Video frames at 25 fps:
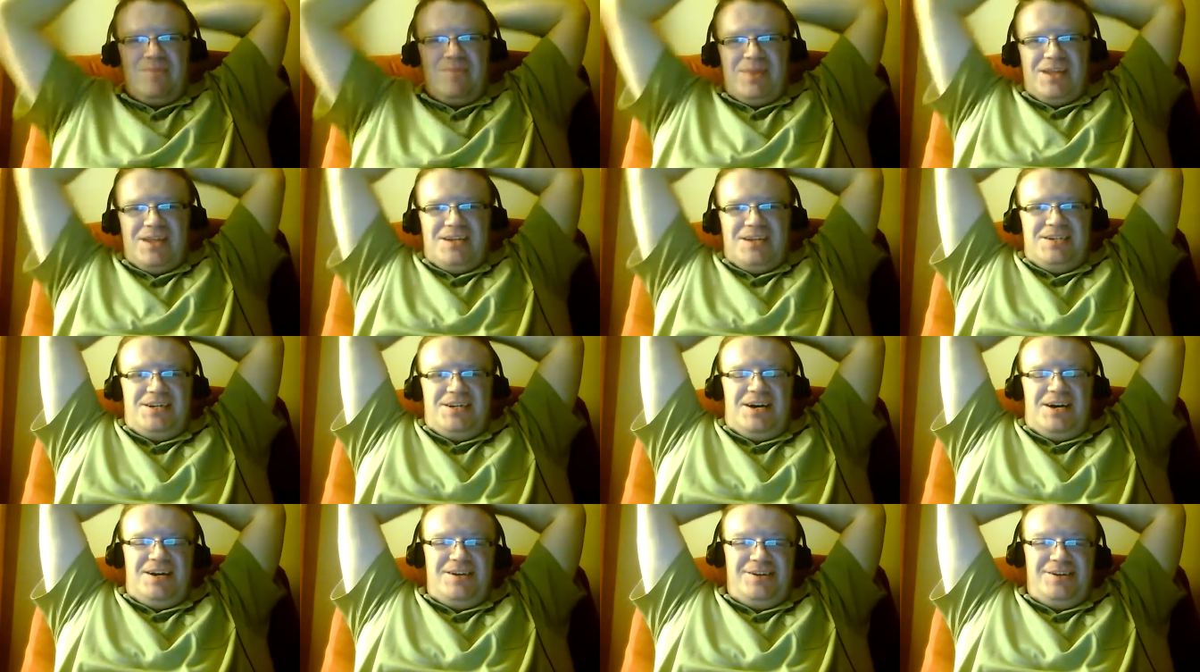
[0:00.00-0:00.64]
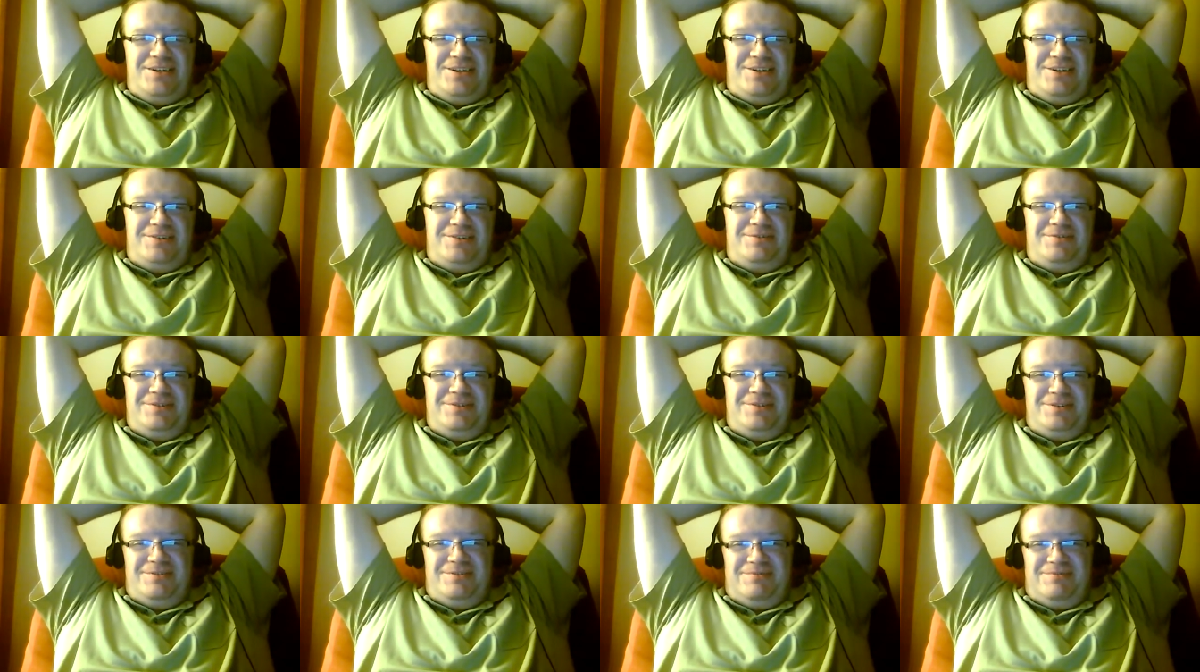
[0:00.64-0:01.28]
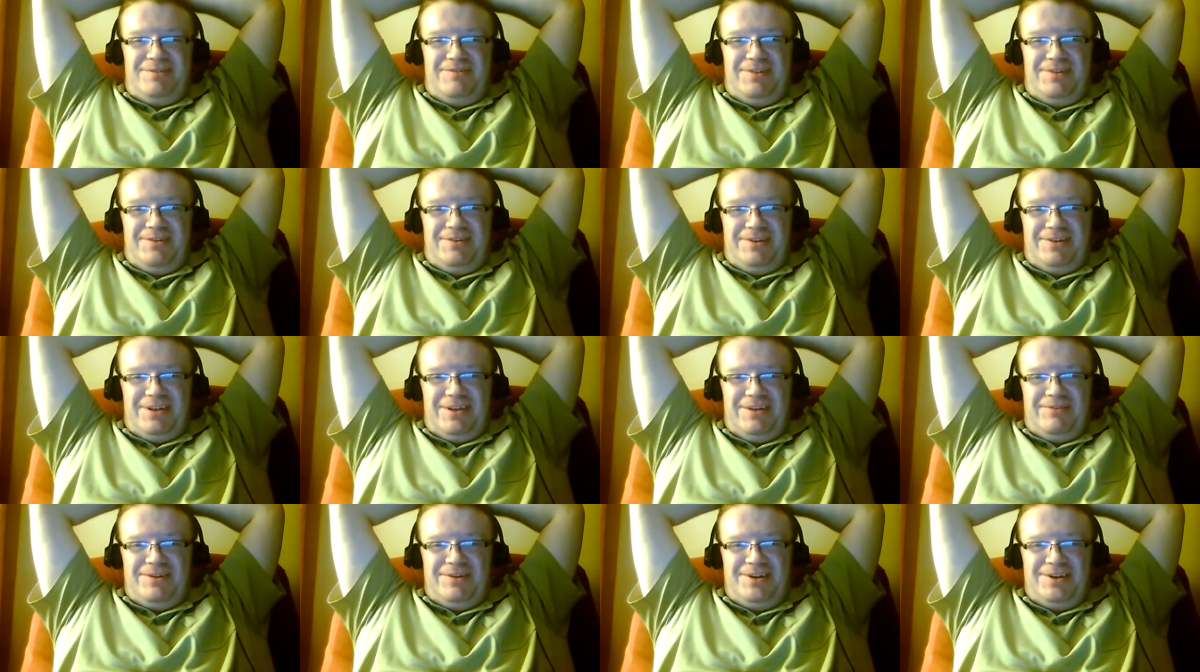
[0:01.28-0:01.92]
Sean Jones, if you
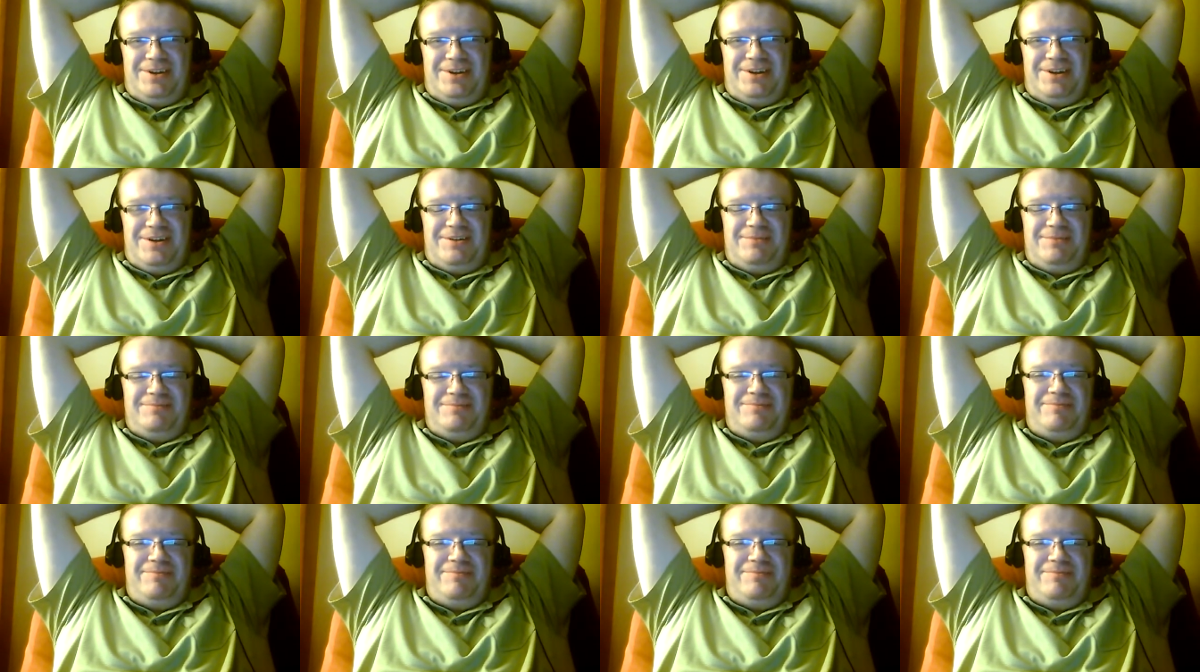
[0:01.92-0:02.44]
really want to know.